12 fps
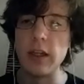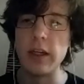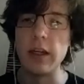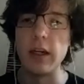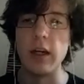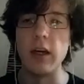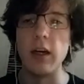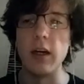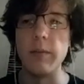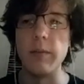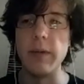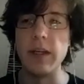
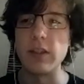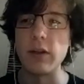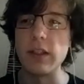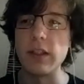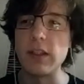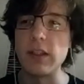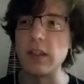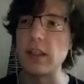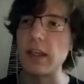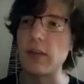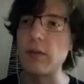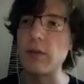And so this
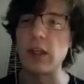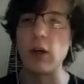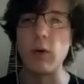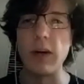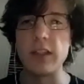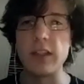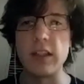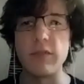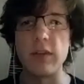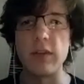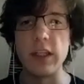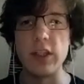like really coercive
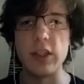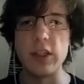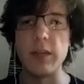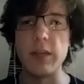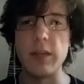relationship